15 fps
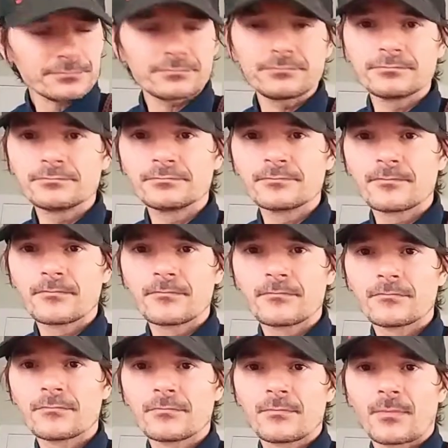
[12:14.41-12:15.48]

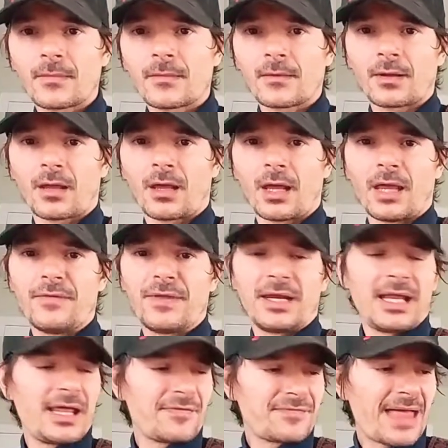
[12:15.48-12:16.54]
and then
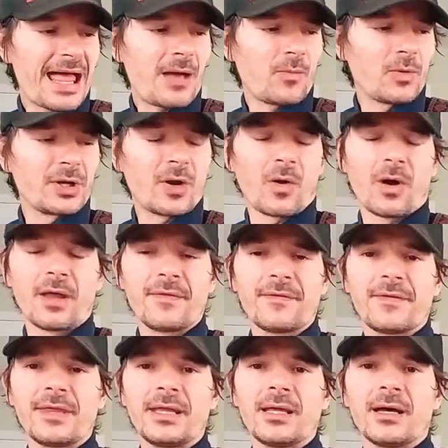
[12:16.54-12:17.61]
hit that one
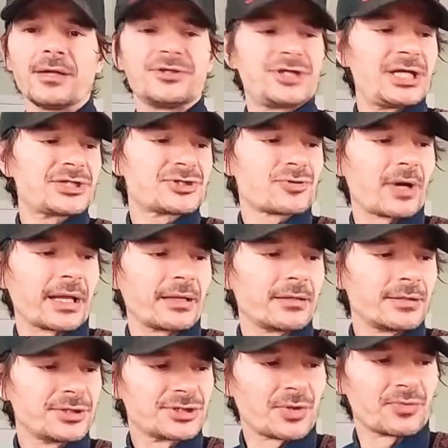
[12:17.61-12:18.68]
on the G string.
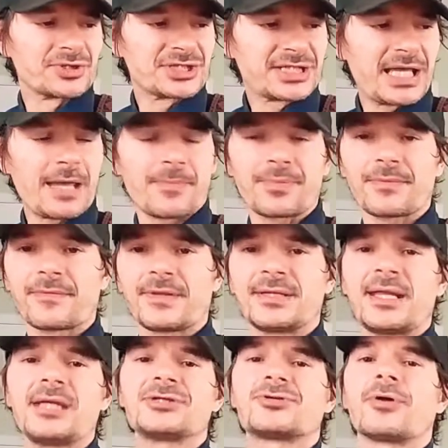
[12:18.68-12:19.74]
So skip the
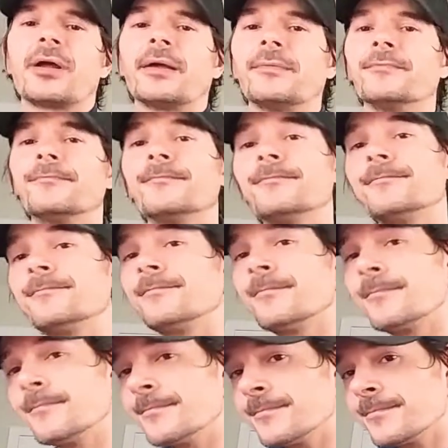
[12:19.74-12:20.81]
D string. And